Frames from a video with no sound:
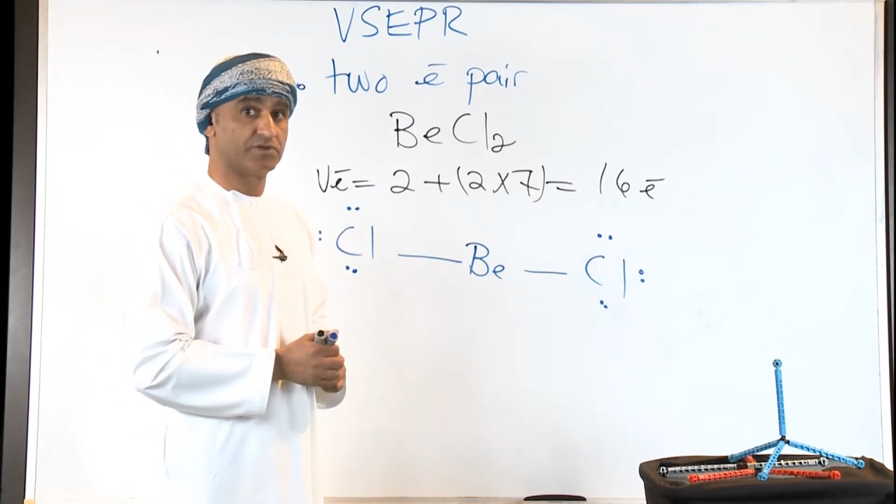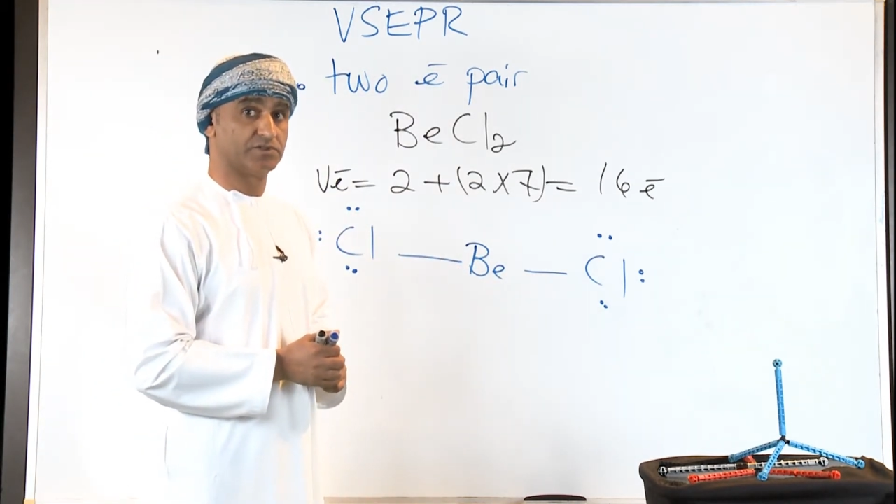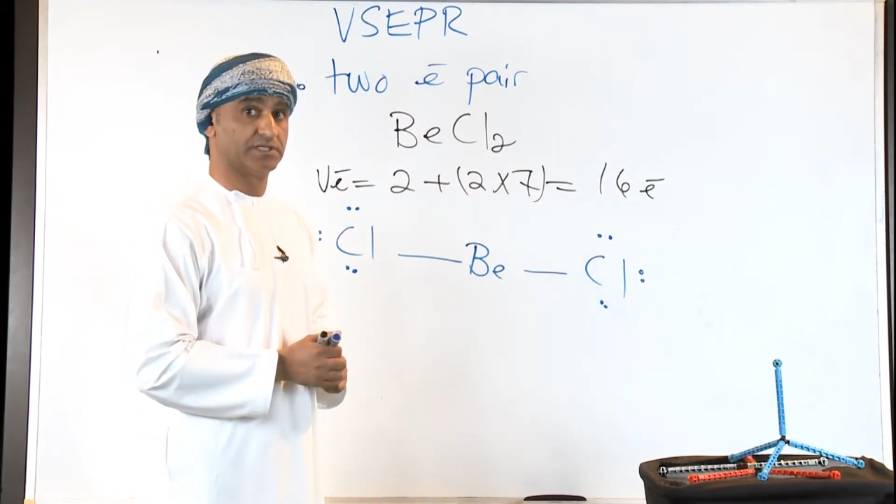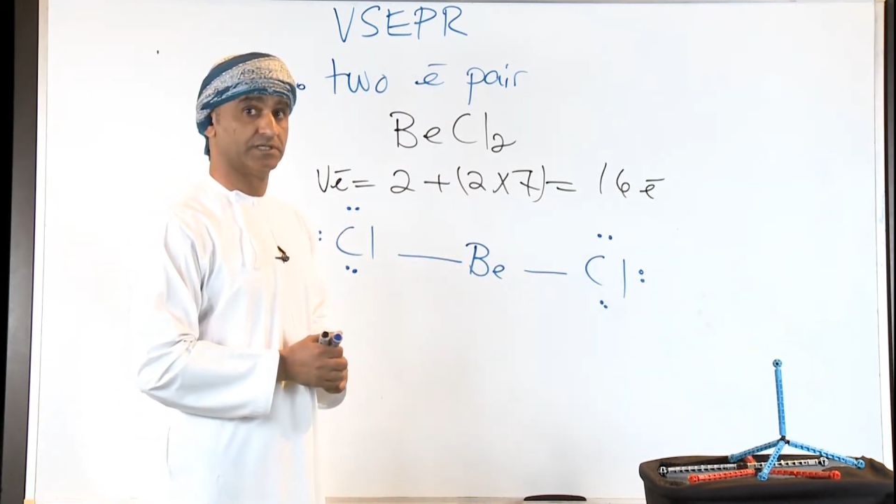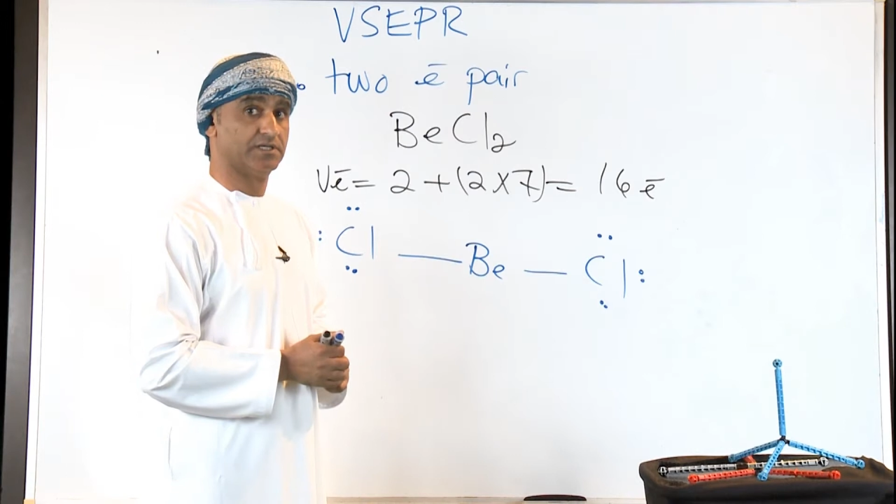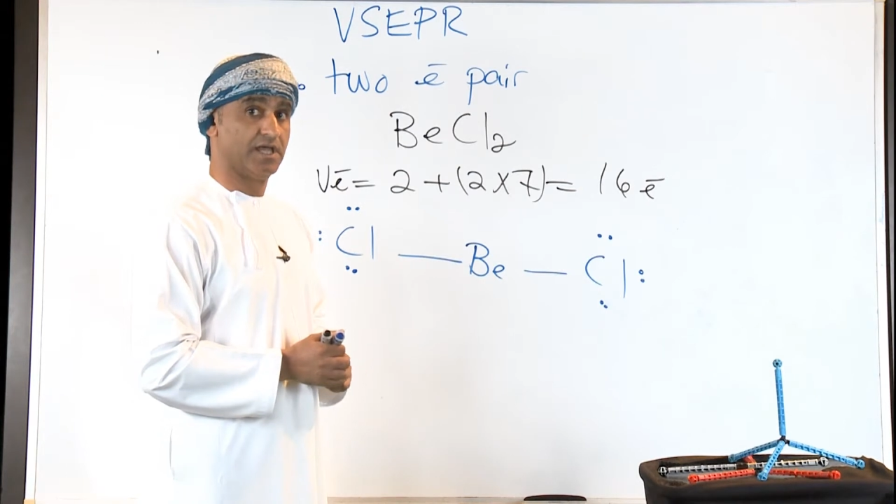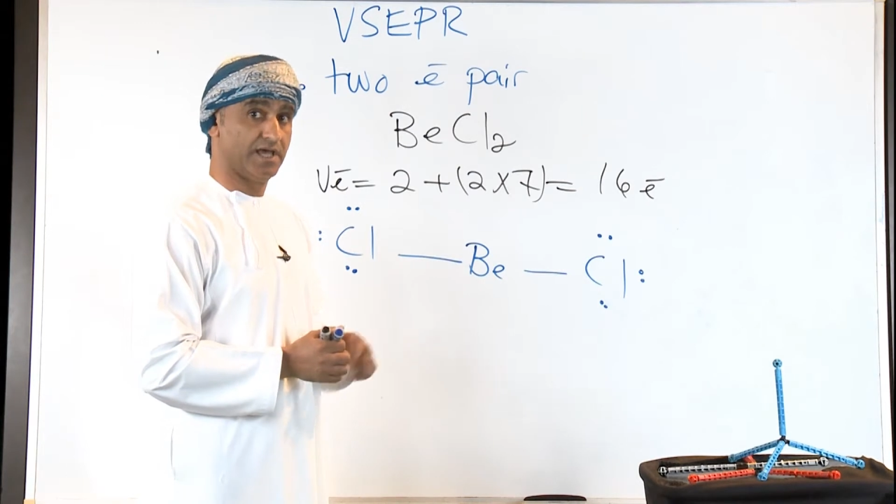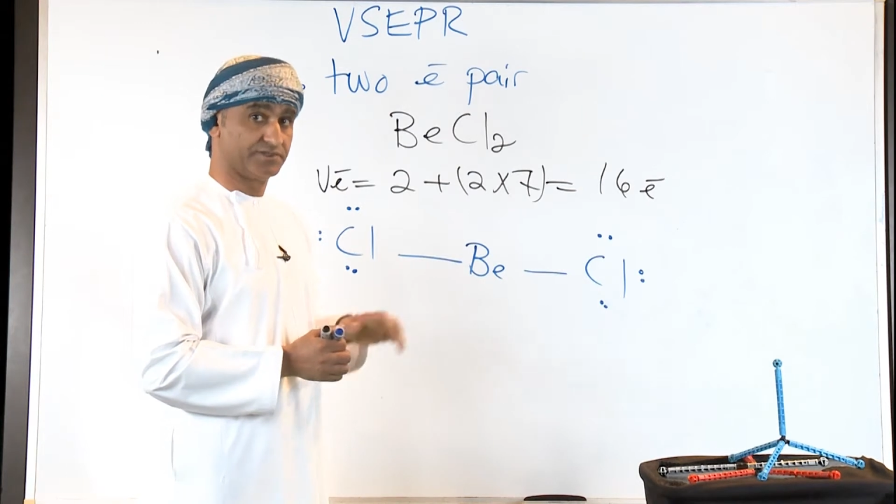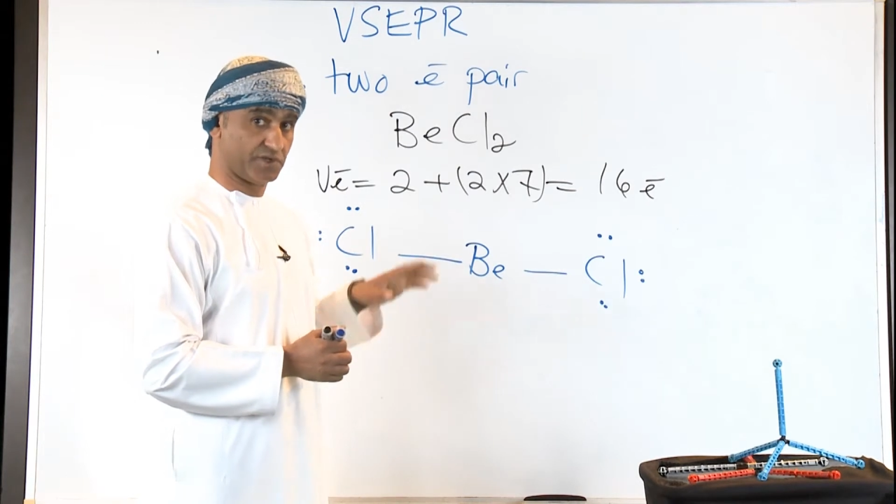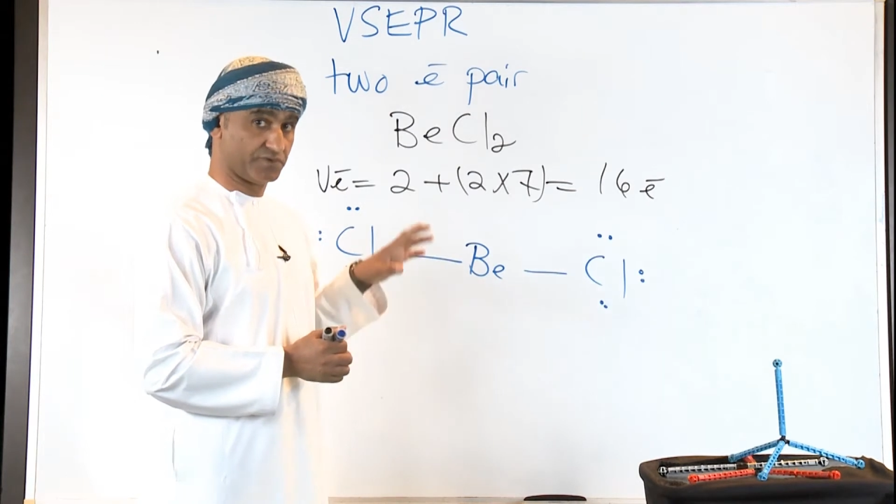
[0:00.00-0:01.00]
total.
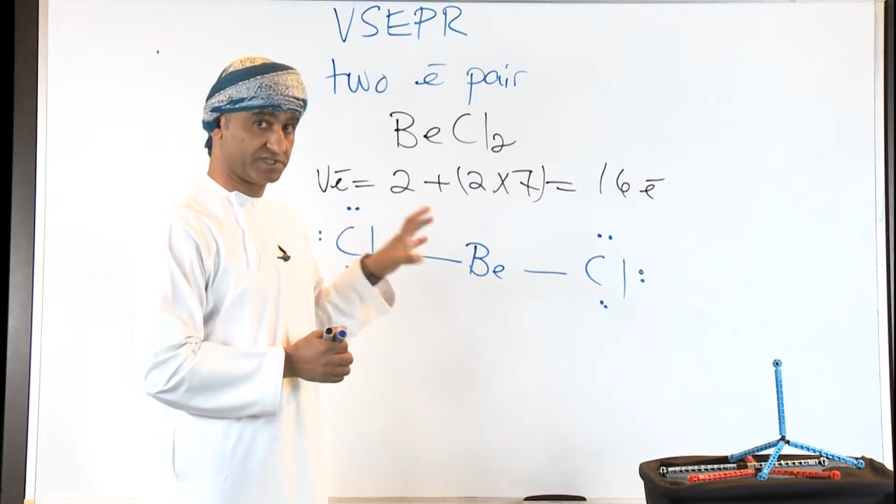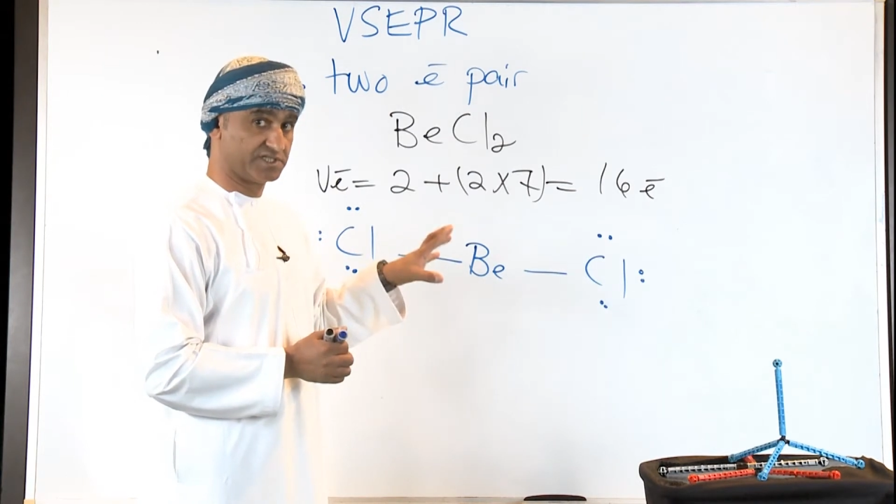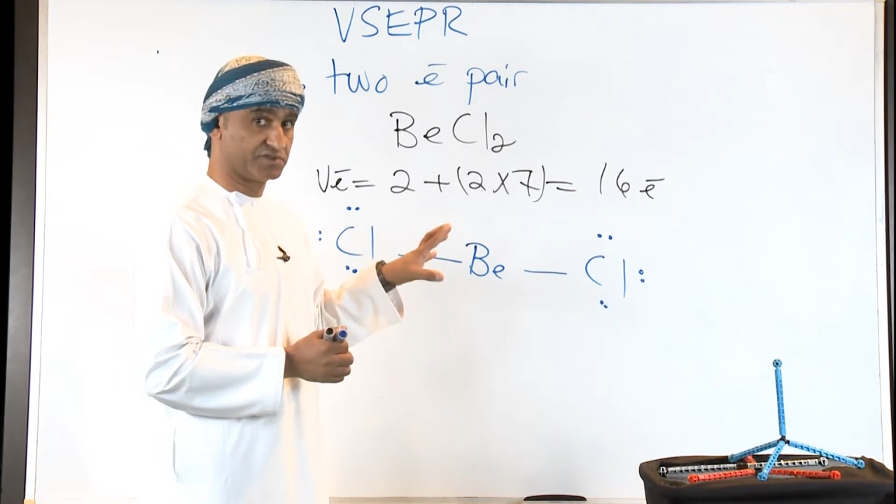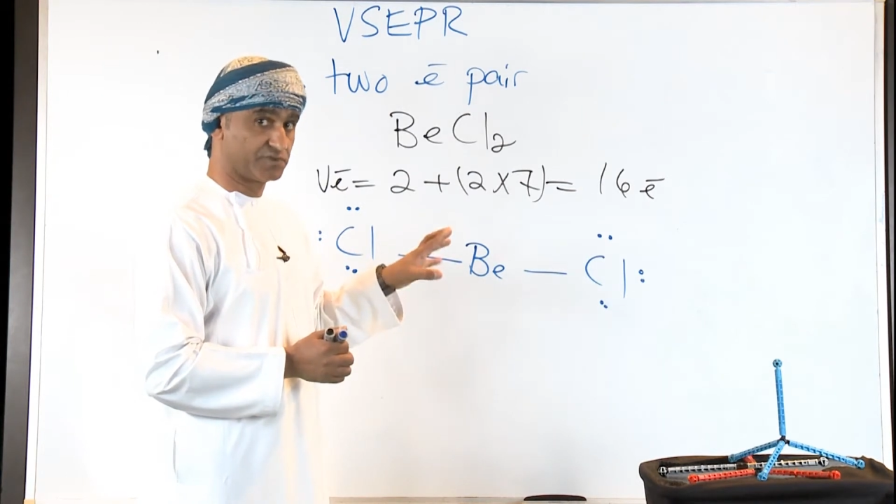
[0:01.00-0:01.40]
And so this is